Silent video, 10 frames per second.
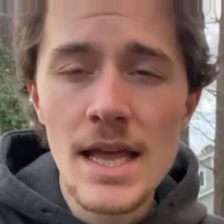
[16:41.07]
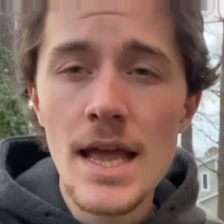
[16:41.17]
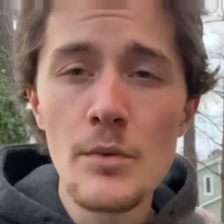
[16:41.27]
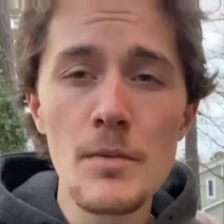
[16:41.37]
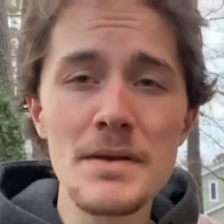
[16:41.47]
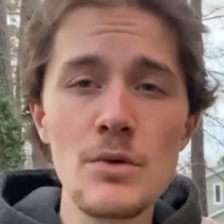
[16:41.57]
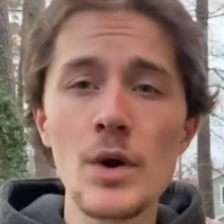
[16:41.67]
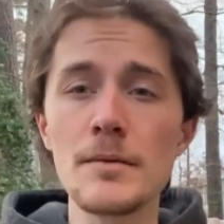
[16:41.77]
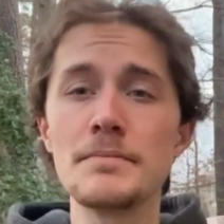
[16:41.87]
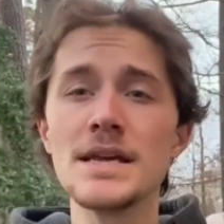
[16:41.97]
It will be
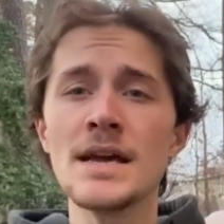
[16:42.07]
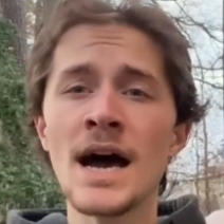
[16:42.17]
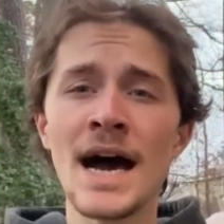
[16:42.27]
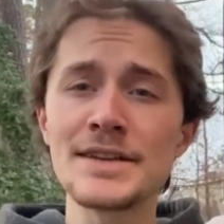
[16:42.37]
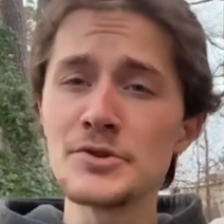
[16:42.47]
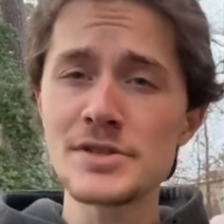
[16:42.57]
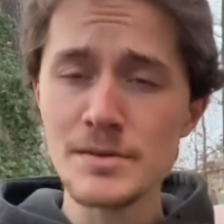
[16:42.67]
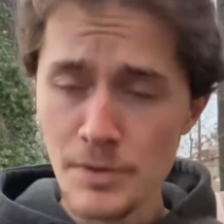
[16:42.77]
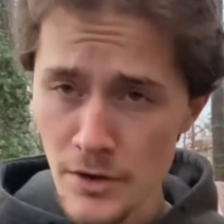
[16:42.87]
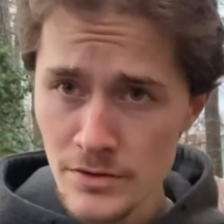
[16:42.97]
what it be, I do
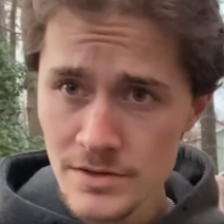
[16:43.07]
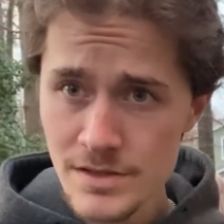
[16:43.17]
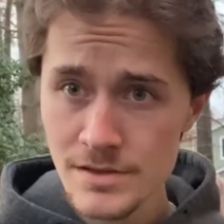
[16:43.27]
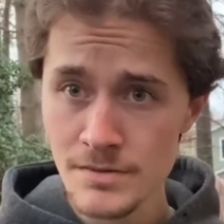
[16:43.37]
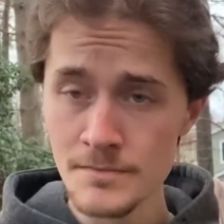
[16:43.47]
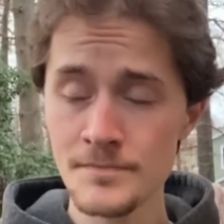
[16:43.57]
suppose.